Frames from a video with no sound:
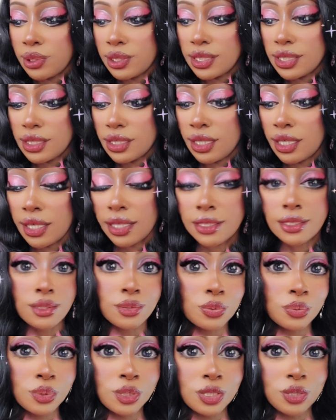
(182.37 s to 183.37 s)
pretty,
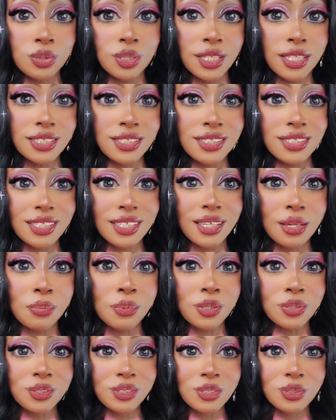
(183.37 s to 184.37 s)
guys. What do you guys think
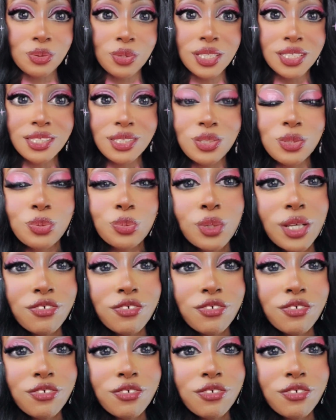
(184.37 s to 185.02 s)
about this one? It's